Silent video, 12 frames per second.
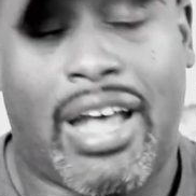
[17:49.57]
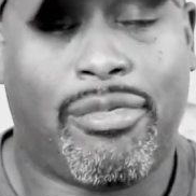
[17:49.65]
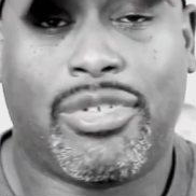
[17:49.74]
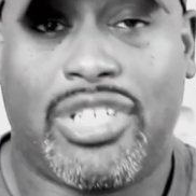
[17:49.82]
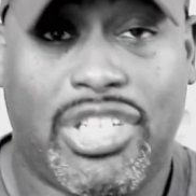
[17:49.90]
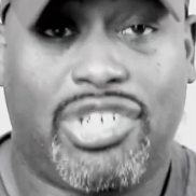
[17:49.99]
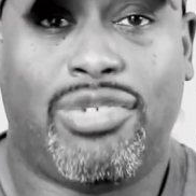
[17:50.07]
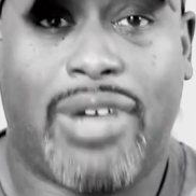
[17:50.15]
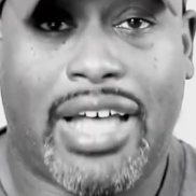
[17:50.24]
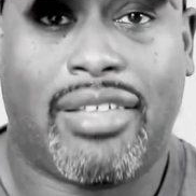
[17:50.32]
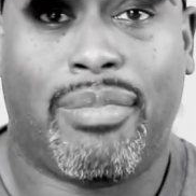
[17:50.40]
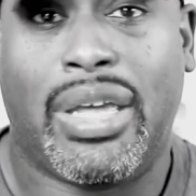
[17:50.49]
I will teach
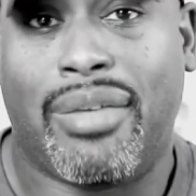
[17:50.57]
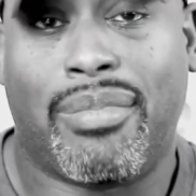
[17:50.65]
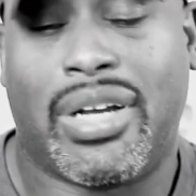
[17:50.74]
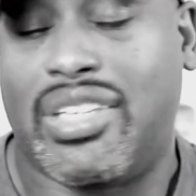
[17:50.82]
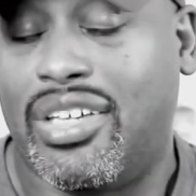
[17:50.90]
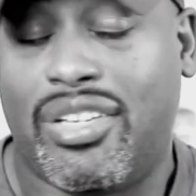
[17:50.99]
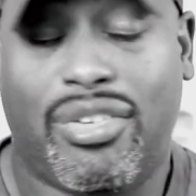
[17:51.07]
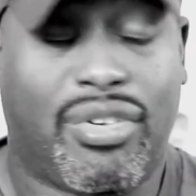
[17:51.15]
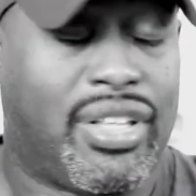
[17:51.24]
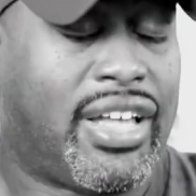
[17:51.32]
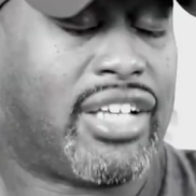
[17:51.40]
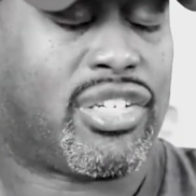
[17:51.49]
you how to make money.
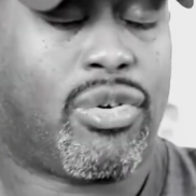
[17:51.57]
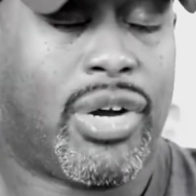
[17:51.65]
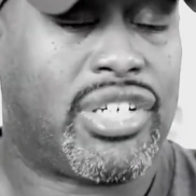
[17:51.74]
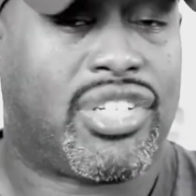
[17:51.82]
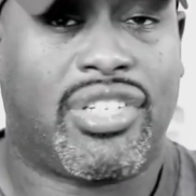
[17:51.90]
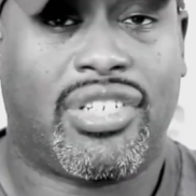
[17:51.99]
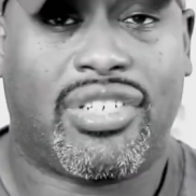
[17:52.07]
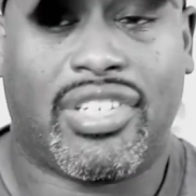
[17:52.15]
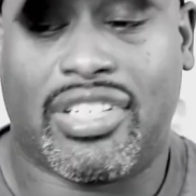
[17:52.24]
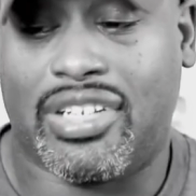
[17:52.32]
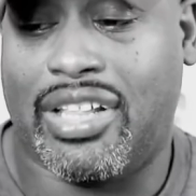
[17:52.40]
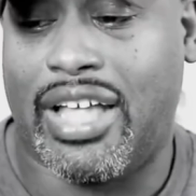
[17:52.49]
You can ask questions.
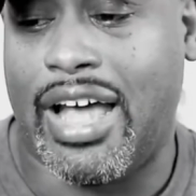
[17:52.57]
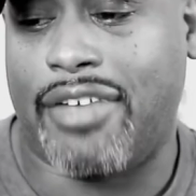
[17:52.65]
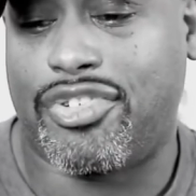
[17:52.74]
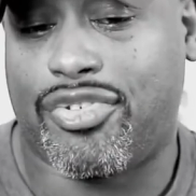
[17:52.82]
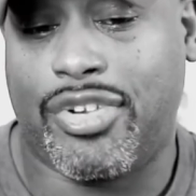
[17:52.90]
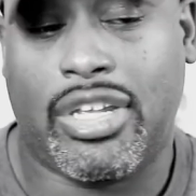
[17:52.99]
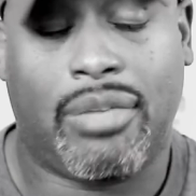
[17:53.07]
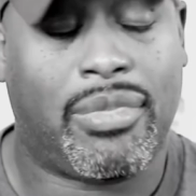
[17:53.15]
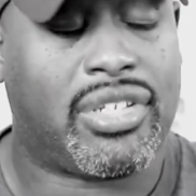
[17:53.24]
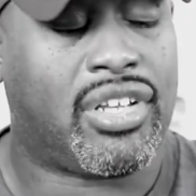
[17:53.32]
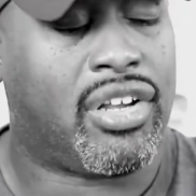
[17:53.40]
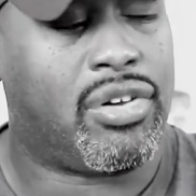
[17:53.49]
It's a live stream.
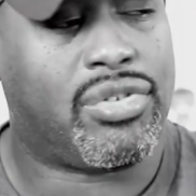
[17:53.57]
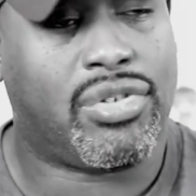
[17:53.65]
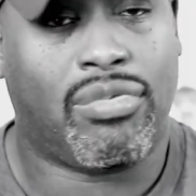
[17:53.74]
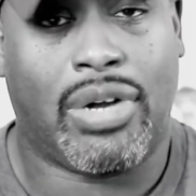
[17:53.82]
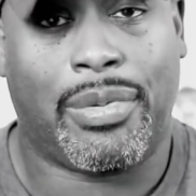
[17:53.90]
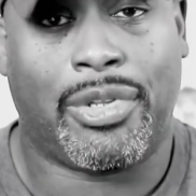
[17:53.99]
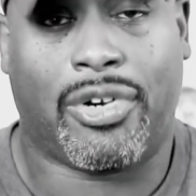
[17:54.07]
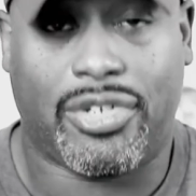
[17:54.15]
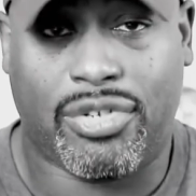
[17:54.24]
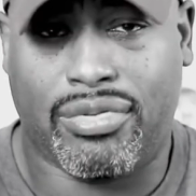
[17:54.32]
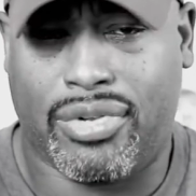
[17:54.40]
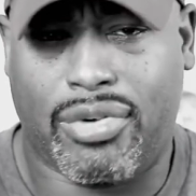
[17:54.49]
It's a GoToWebinar
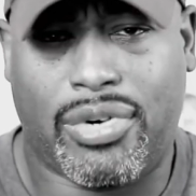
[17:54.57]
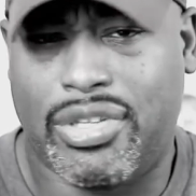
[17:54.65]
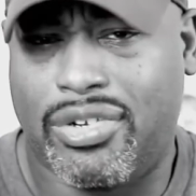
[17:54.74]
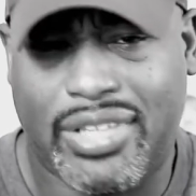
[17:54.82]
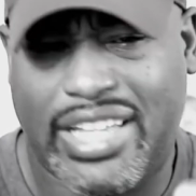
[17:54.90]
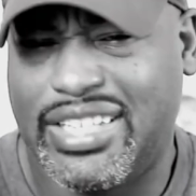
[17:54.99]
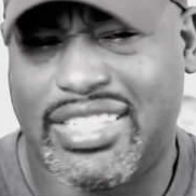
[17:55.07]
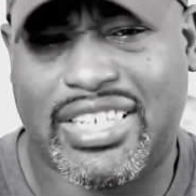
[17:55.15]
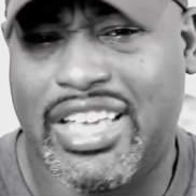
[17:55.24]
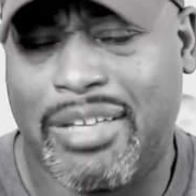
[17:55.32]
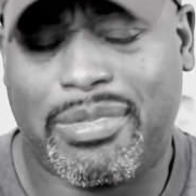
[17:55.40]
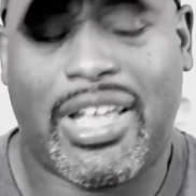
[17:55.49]
too, going on at the
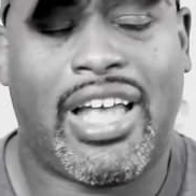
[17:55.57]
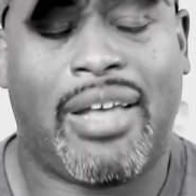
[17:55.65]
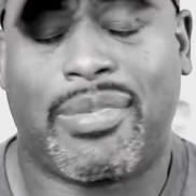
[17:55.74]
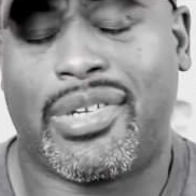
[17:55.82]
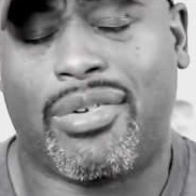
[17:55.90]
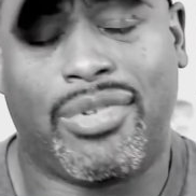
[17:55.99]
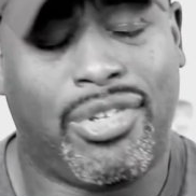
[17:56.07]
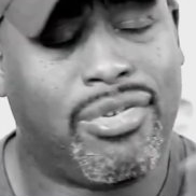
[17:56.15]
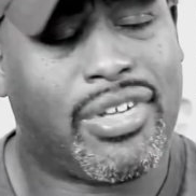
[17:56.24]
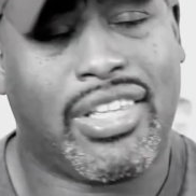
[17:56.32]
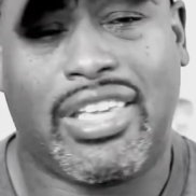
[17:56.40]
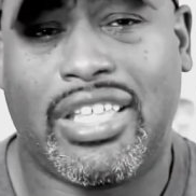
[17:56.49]
same time. So you
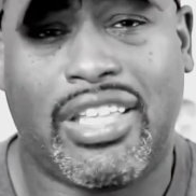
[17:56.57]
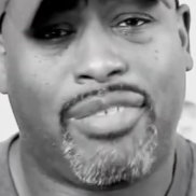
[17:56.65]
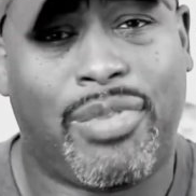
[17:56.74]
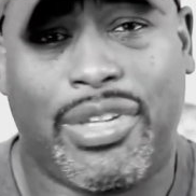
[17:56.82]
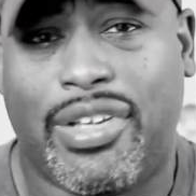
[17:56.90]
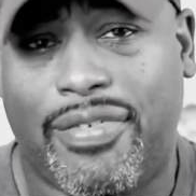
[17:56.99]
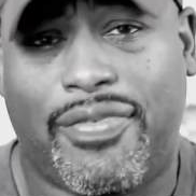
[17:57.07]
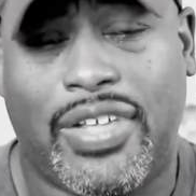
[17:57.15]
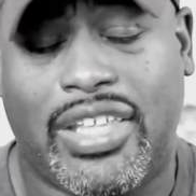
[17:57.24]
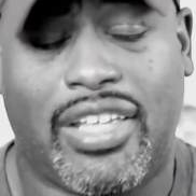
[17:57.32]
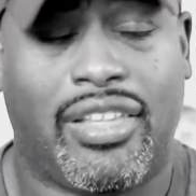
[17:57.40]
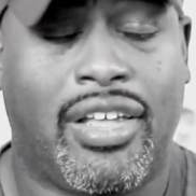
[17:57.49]
can get in where you can
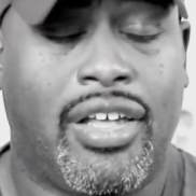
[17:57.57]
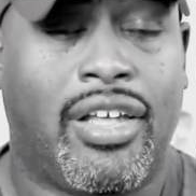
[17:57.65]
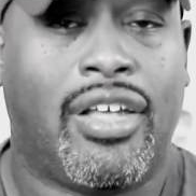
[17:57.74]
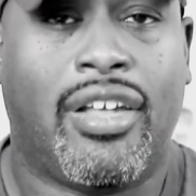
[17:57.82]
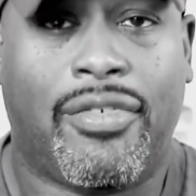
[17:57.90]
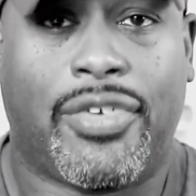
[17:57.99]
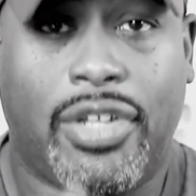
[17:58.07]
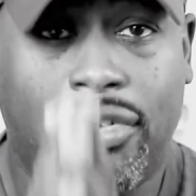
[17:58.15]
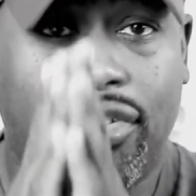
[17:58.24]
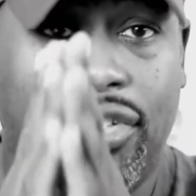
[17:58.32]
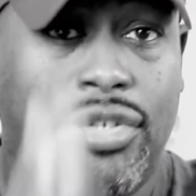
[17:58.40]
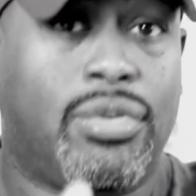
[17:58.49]
fit in. For
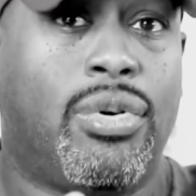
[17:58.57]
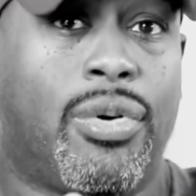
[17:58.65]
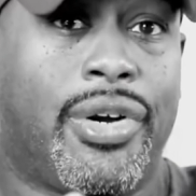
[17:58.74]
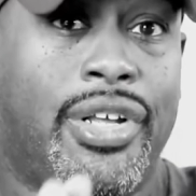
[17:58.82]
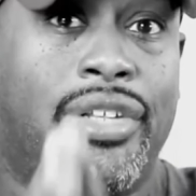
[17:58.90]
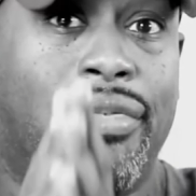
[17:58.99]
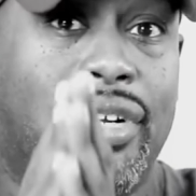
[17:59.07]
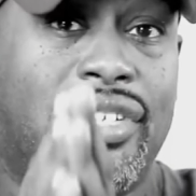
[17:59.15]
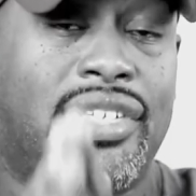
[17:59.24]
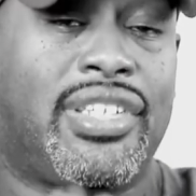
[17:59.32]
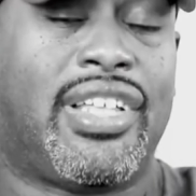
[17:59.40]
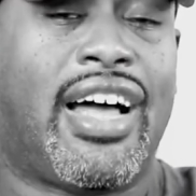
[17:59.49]
those of you who are
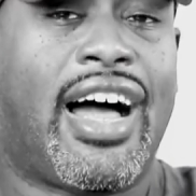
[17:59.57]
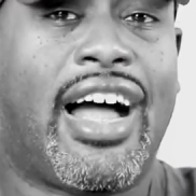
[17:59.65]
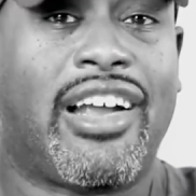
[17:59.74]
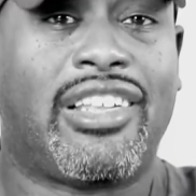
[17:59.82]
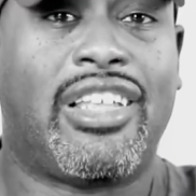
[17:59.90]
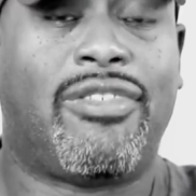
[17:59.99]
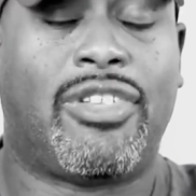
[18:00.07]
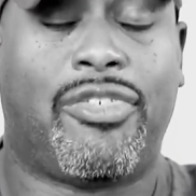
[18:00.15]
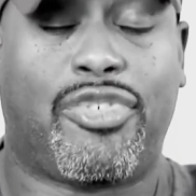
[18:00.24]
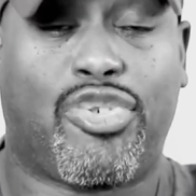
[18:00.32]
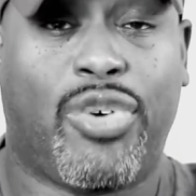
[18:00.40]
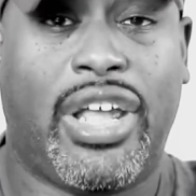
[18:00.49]
interested in a higher level
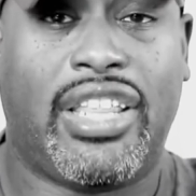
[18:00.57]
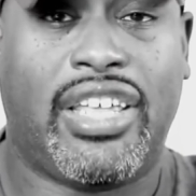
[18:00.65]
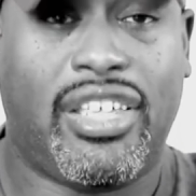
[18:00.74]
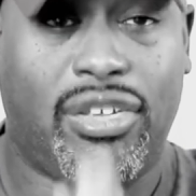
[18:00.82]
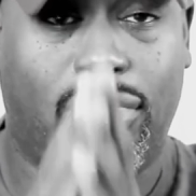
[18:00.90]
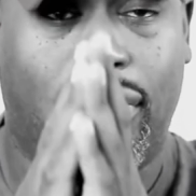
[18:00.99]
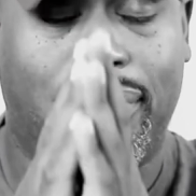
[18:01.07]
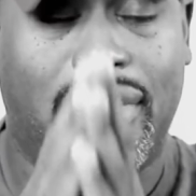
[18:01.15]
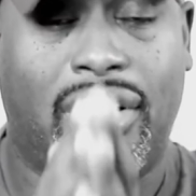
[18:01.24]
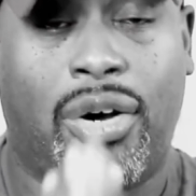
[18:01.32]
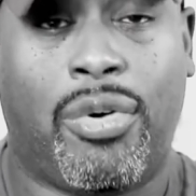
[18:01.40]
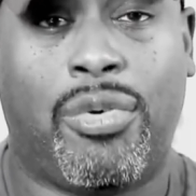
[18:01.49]
of training, you want me
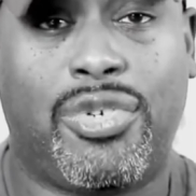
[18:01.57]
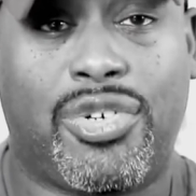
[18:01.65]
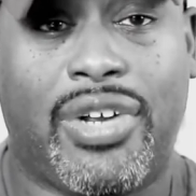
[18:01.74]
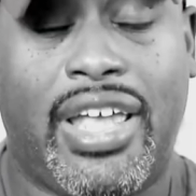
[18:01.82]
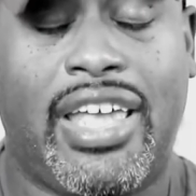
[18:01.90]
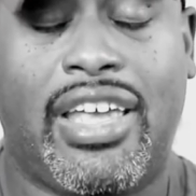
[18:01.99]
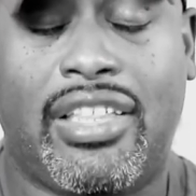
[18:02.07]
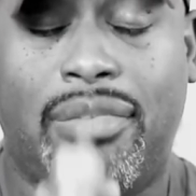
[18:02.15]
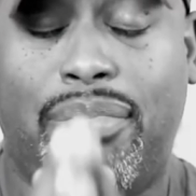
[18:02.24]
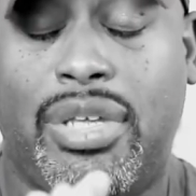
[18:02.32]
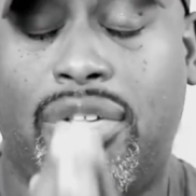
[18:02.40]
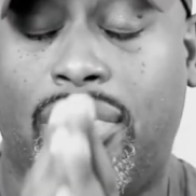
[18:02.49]
to hold your hand
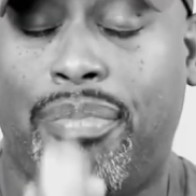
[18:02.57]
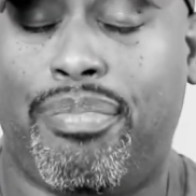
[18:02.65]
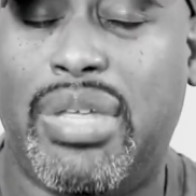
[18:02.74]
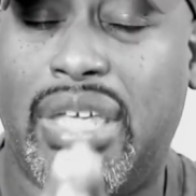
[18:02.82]
to be your